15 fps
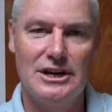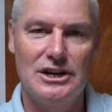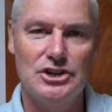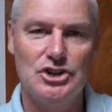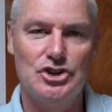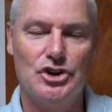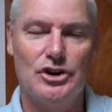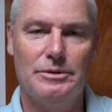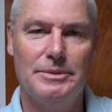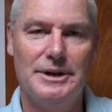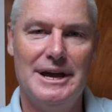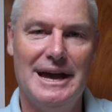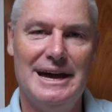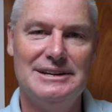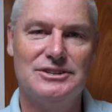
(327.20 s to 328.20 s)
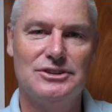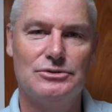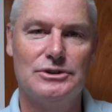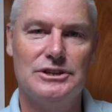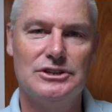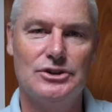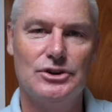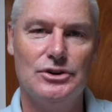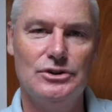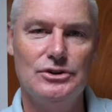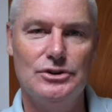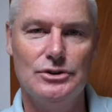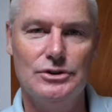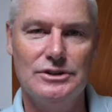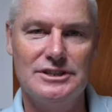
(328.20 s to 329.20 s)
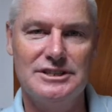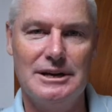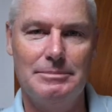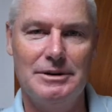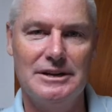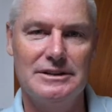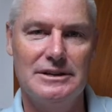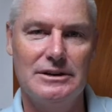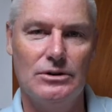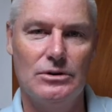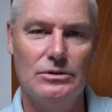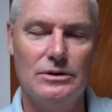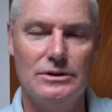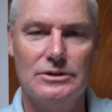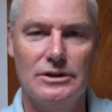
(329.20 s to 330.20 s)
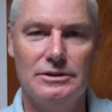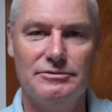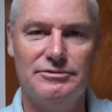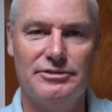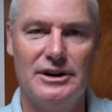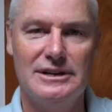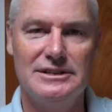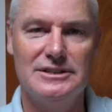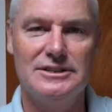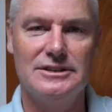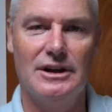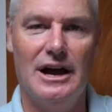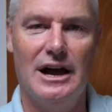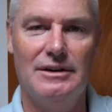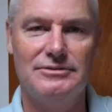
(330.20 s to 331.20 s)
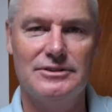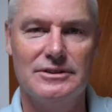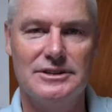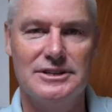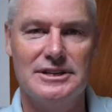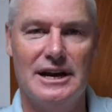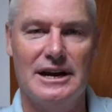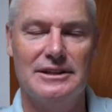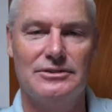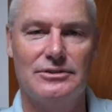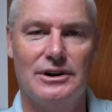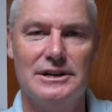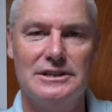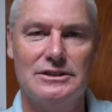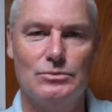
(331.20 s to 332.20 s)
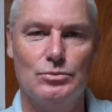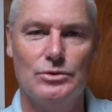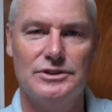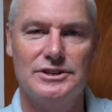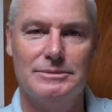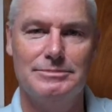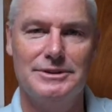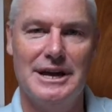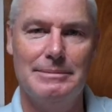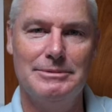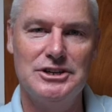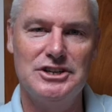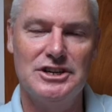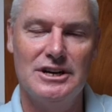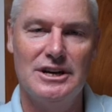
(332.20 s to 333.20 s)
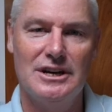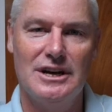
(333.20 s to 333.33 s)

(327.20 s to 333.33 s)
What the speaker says: Jeremy had to return to Sable-Dion in France after the start of the race with some damage,